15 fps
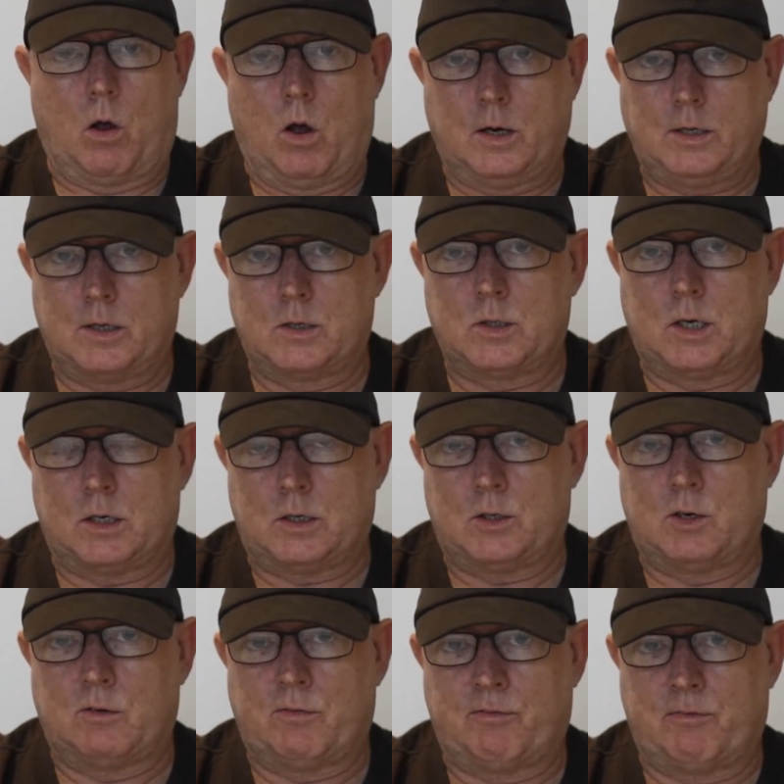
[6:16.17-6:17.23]
I
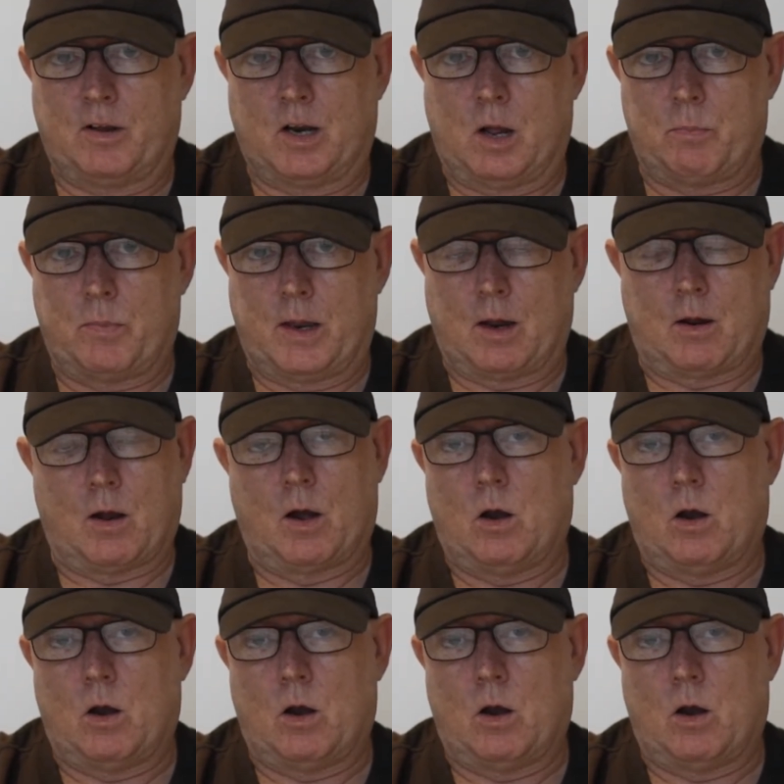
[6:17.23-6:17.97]
suggest you fill up there,